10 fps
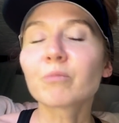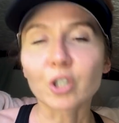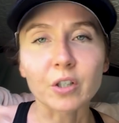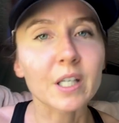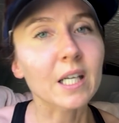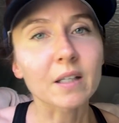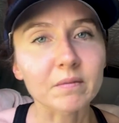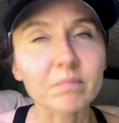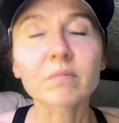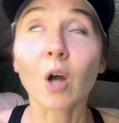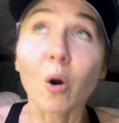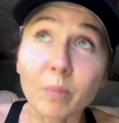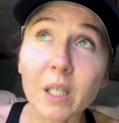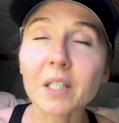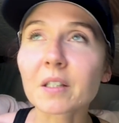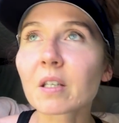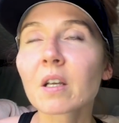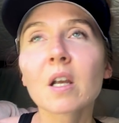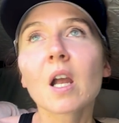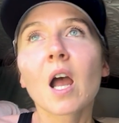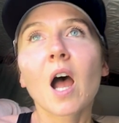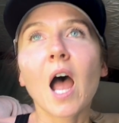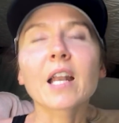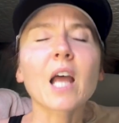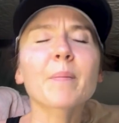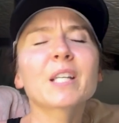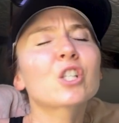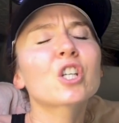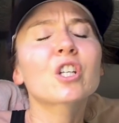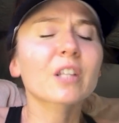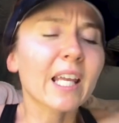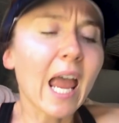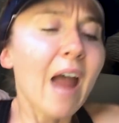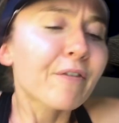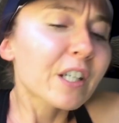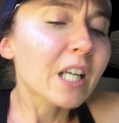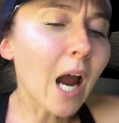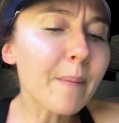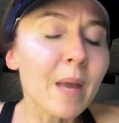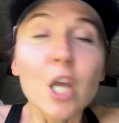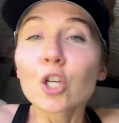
dirty and homeless. And I mean, she just like every time,